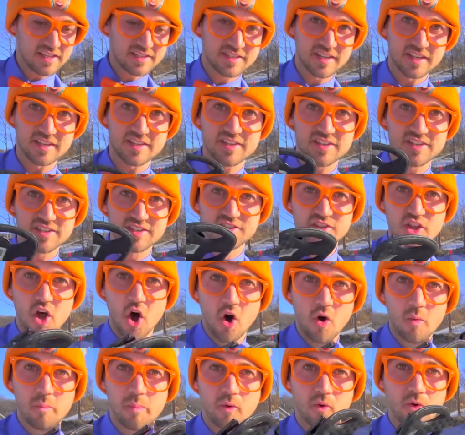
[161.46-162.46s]
is a
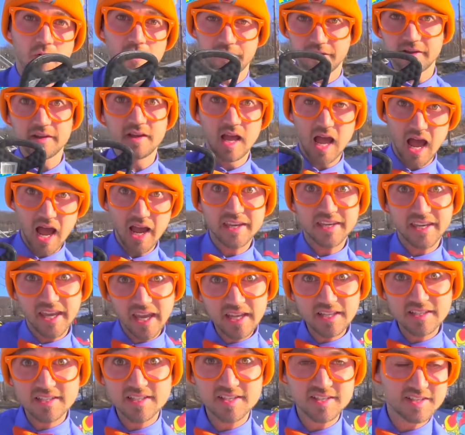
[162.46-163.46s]
snowboard, a
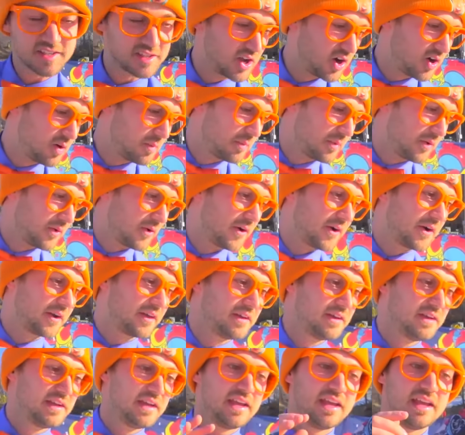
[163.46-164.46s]
kid's snowboard.
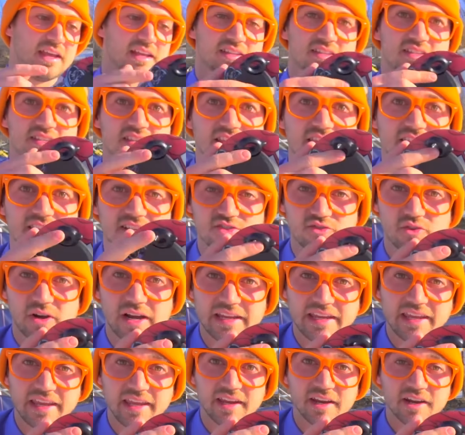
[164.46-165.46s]
And see this
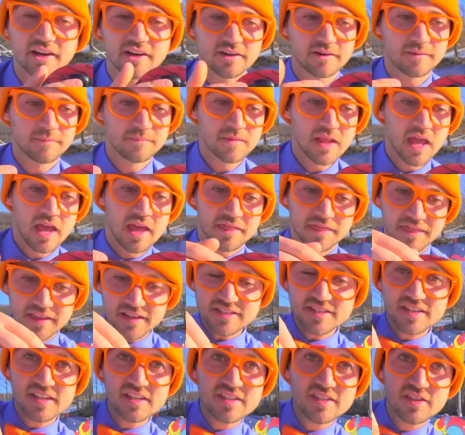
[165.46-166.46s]
right here?
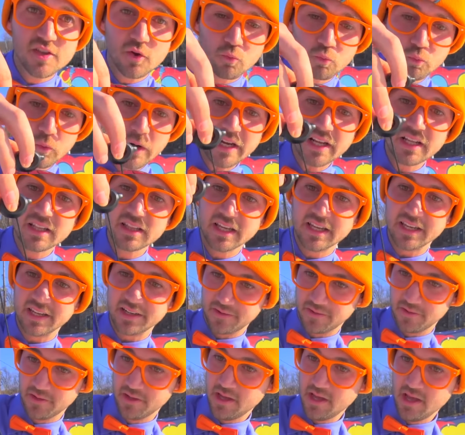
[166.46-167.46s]
This is the riglet.
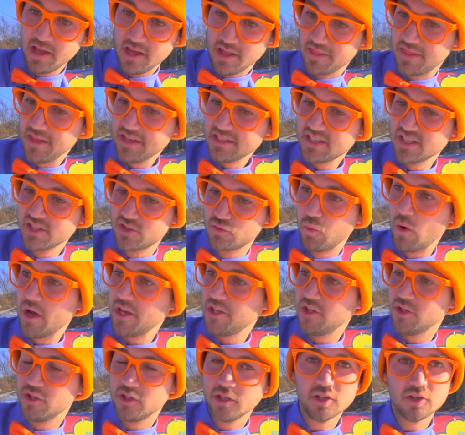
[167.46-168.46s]
This is what
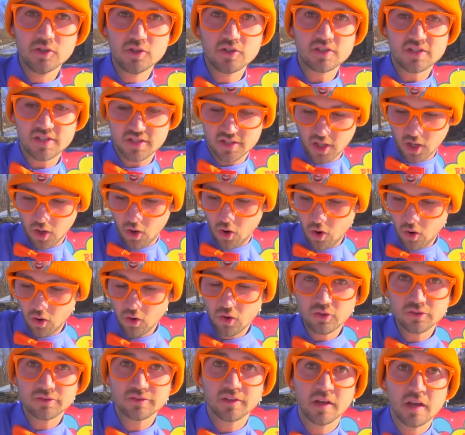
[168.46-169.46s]
you use to
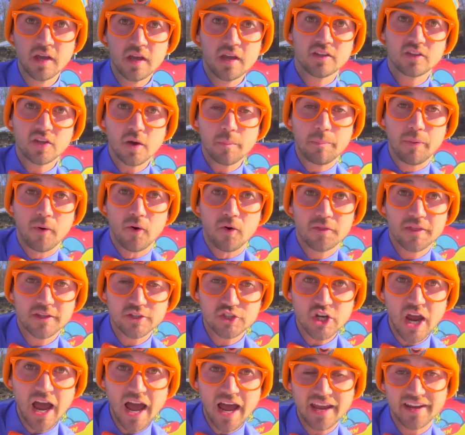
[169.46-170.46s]
hold to pull the
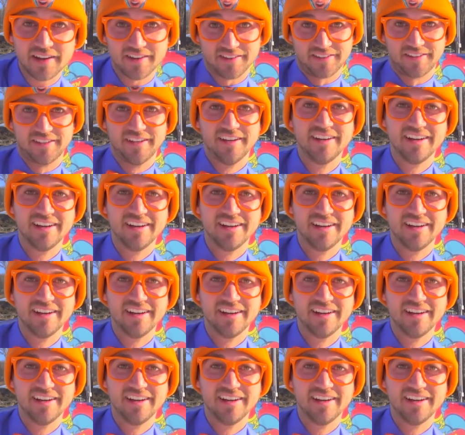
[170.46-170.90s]
child,